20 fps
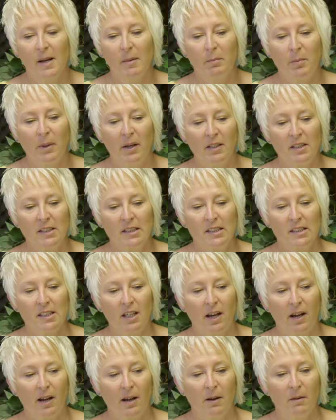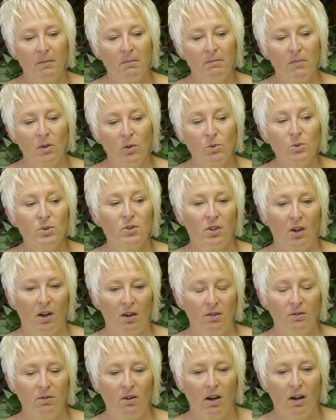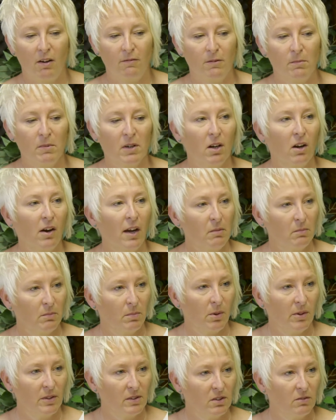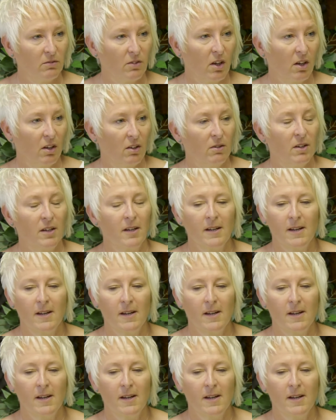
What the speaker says: But also from a client point of view,